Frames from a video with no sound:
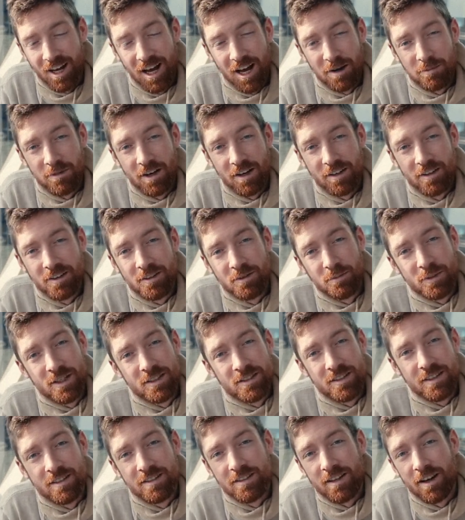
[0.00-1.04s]
I'm not in the
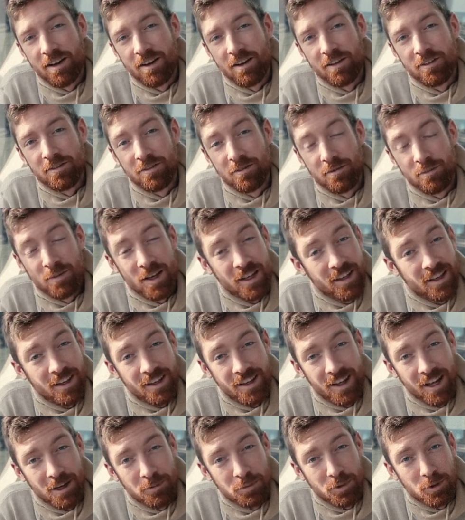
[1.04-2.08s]
business of
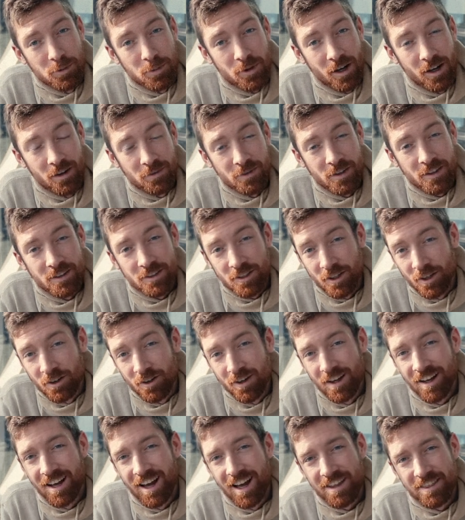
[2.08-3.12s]
making cat poop coffee,
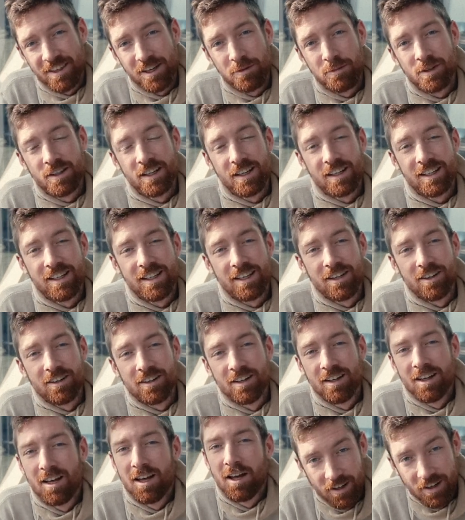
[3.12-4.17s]
so I think I'm in the
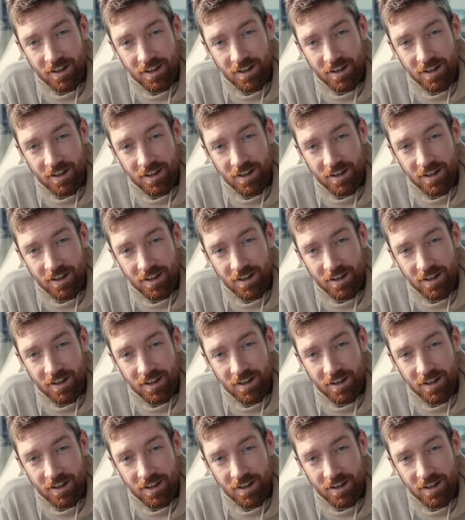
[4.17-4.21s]
clear.